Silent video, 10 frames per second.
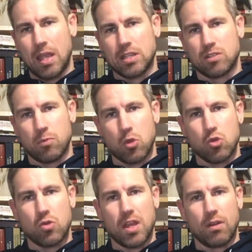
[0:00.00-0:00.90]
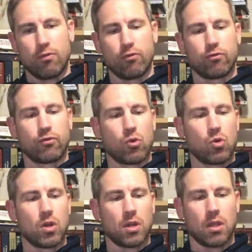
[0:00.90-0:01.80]
a spoon and a
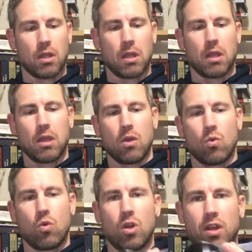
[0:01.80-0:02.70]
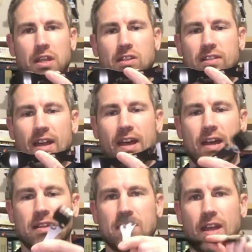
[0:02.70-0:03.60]
fork, one on each
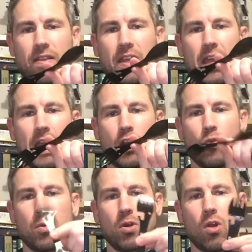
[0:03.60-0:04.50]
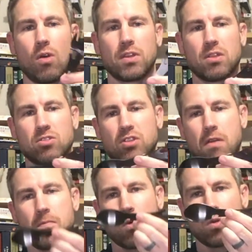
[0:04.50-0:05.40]
side. It's got the can opener and all the other
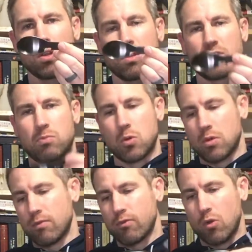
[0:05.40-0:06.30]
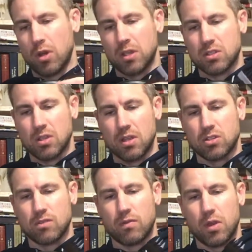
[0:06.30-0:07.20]
stuff, but really the spoon and the fork is
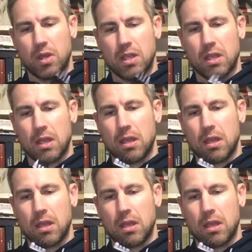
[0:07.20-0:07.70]
just very,